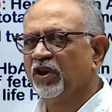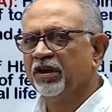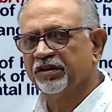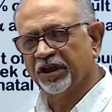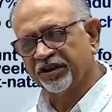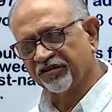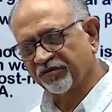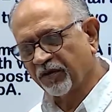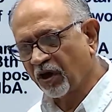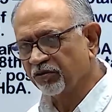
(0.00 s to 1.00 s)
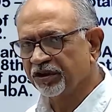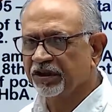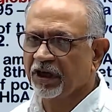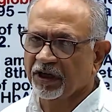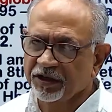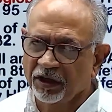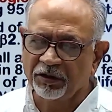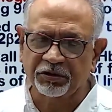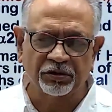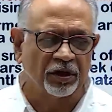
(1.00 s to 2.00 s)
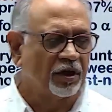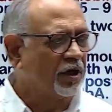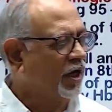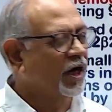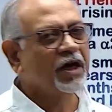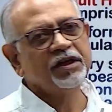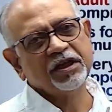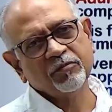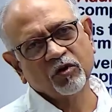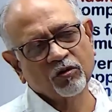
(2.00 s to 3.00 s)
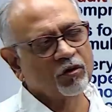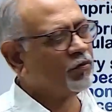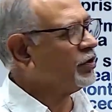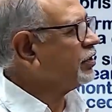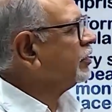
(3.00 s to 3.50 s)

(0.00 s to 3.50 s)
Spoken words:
that is found in the adult, and hemoglobin